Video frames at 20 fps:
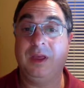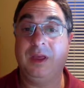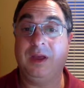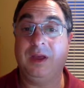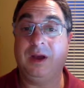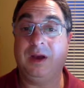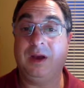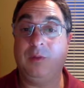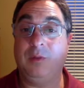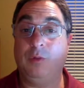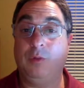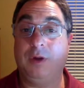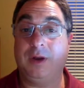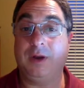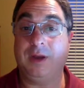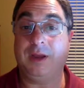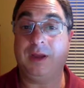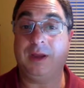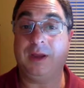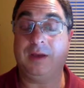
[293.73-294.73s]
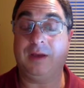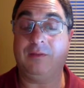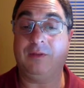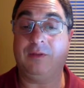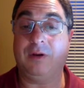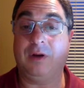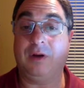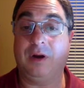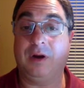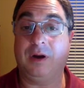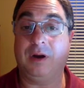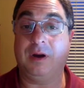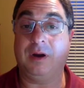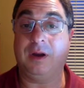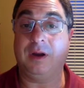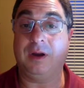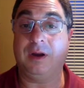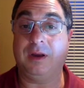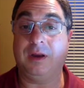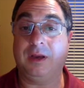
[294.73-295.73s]
We're going to have
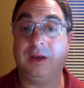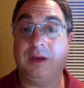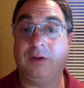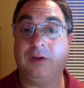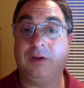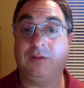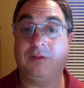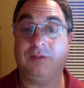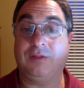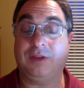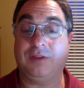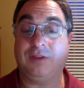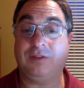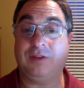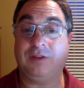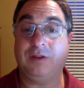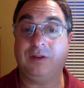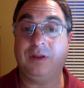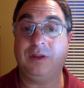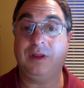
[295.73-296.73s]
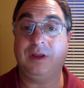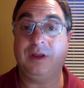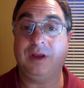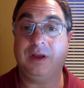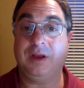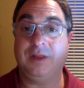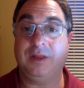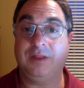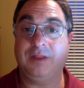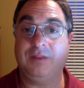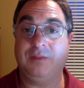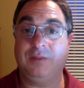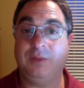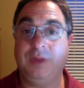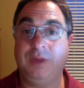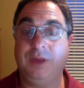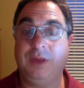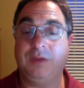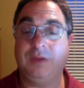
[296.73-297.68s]
our kickoff session this week.